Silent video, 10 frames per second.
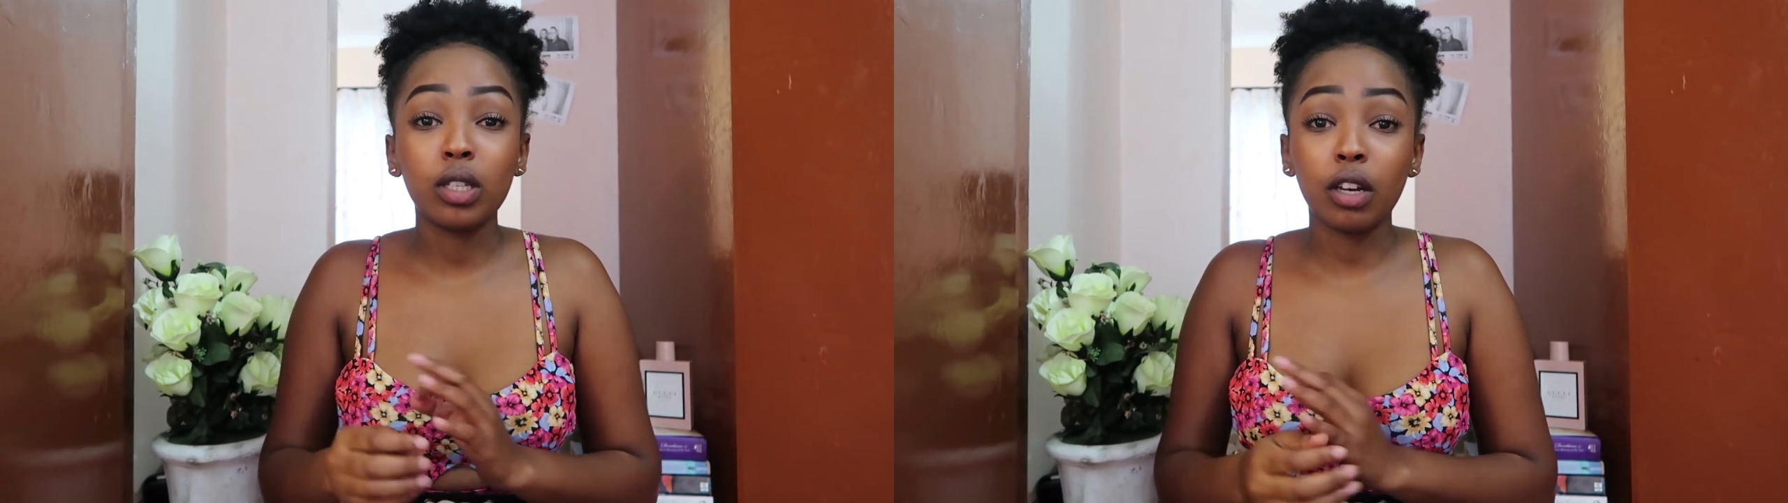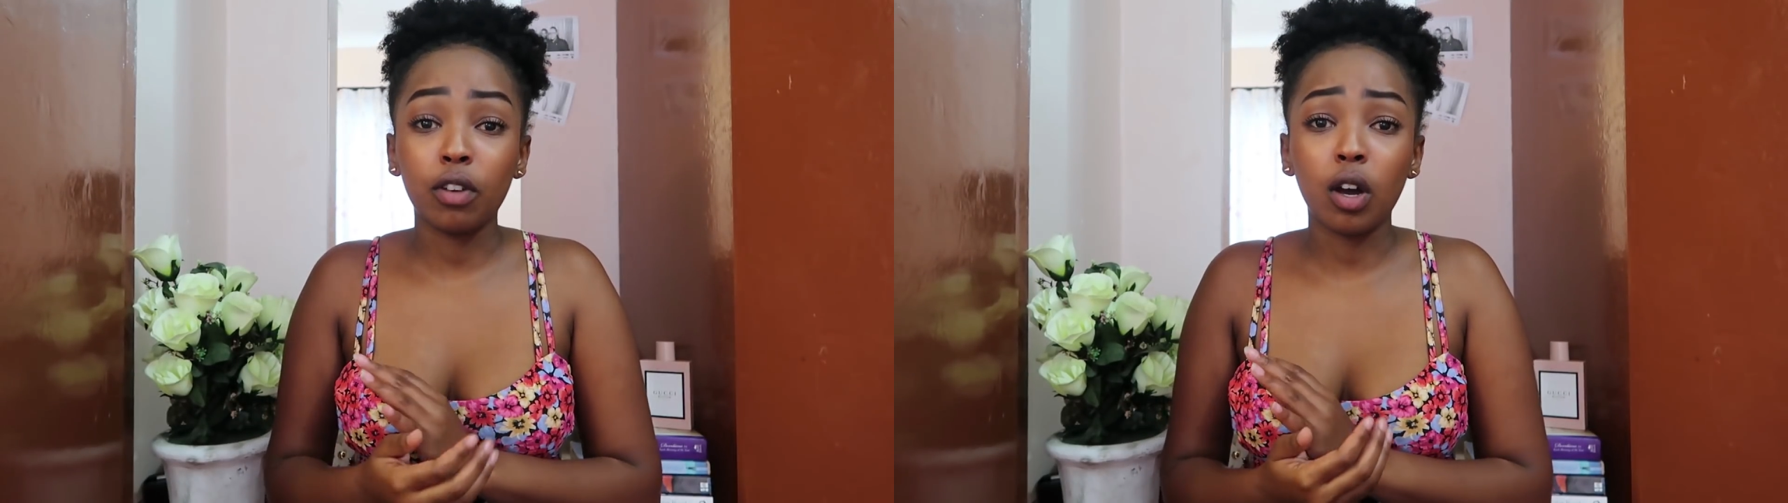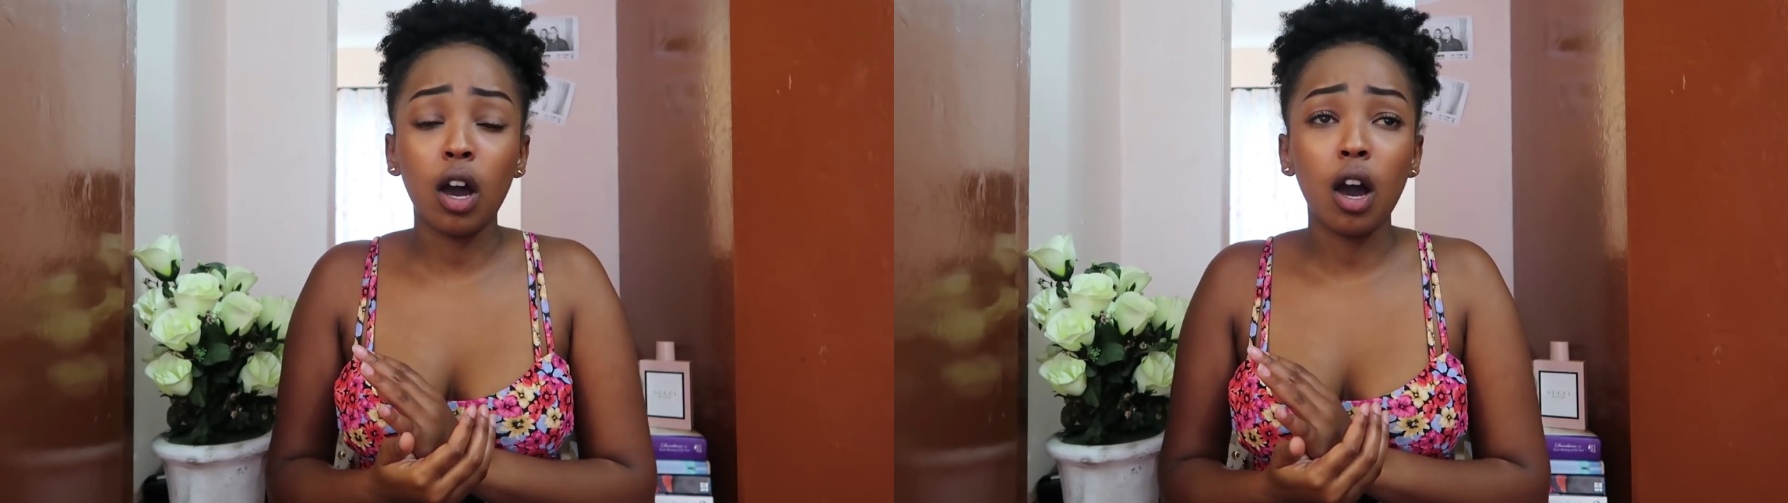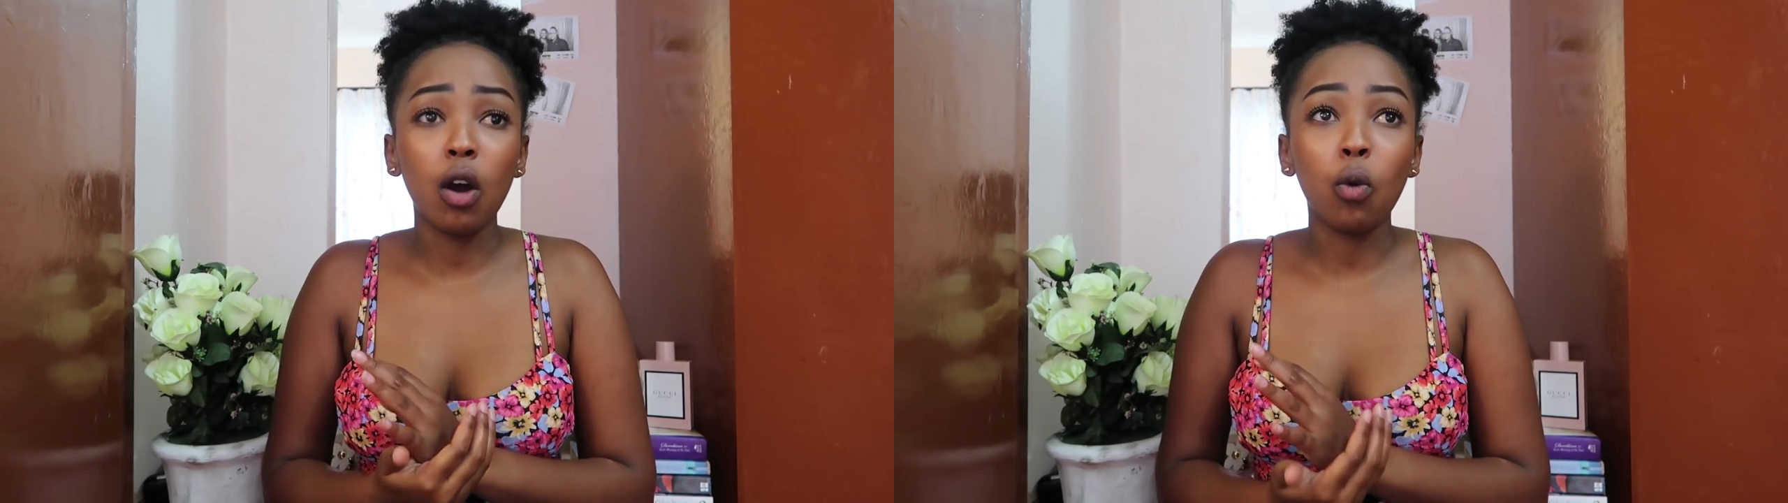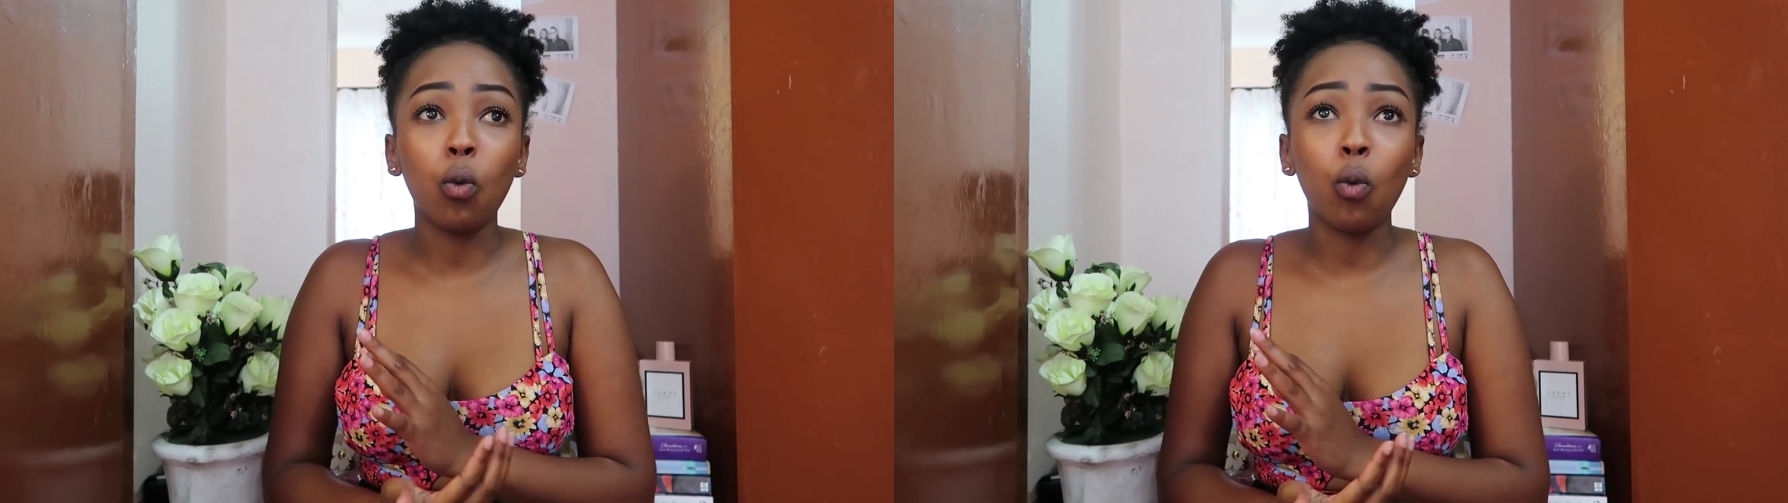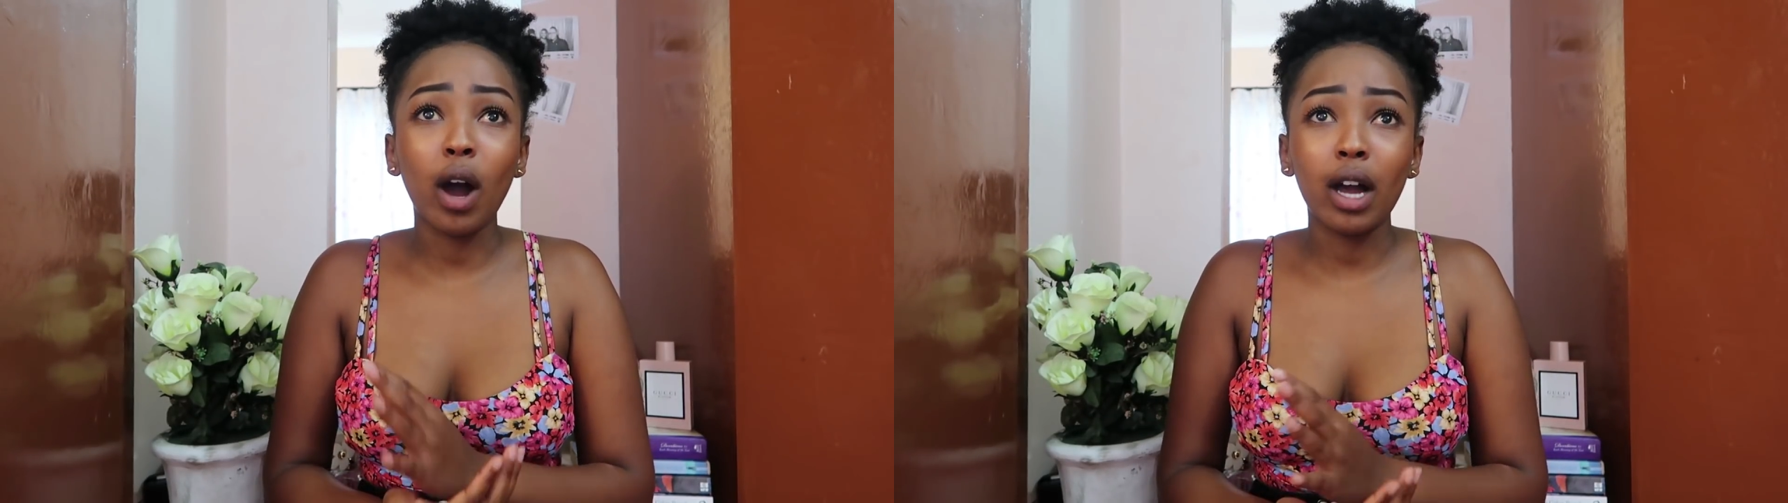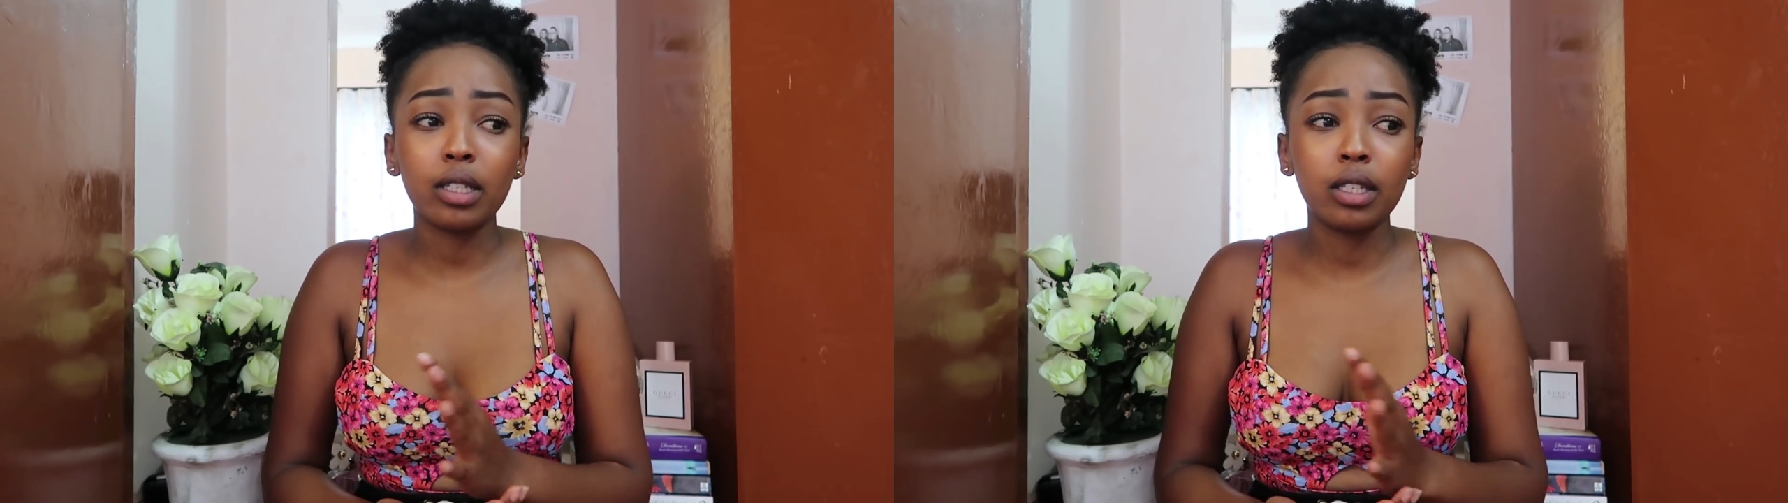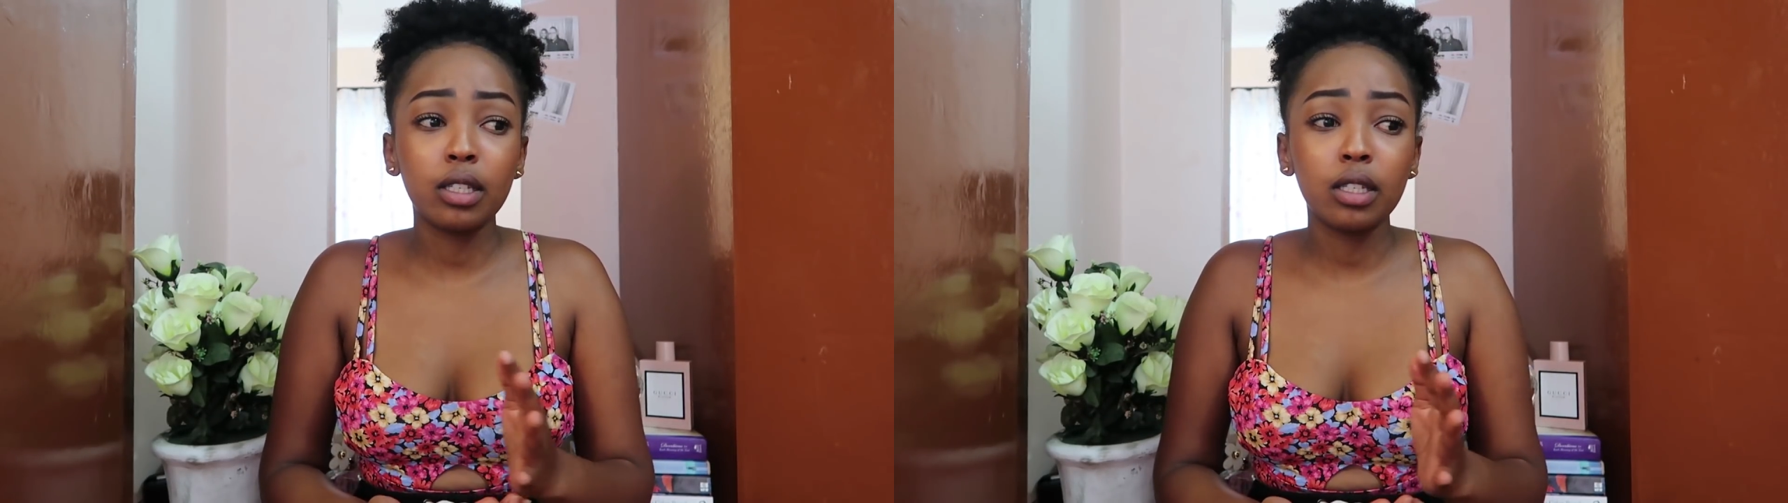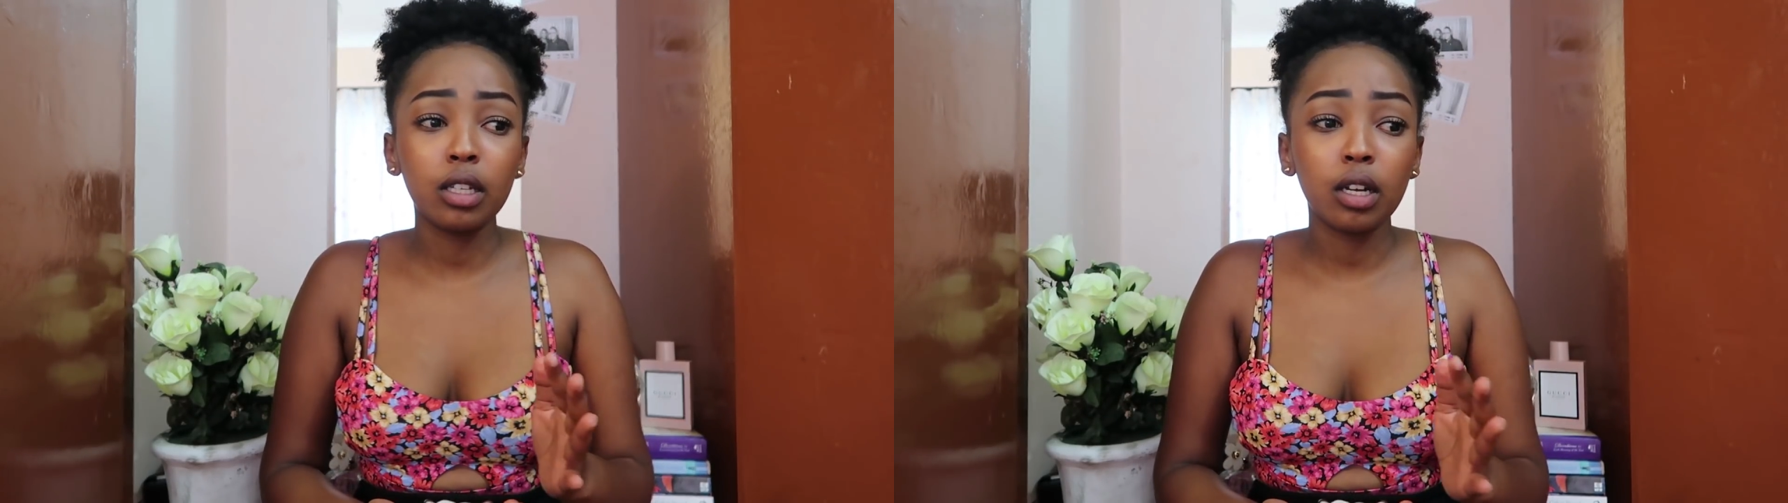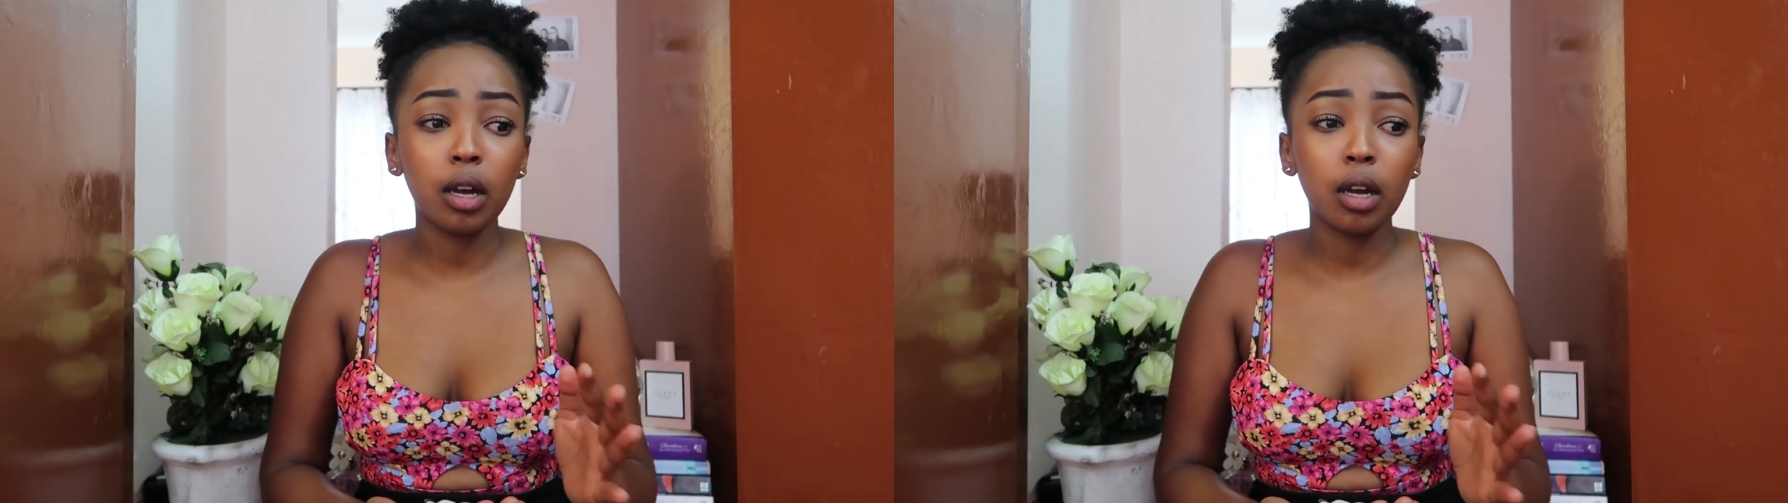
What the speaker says: suffer worse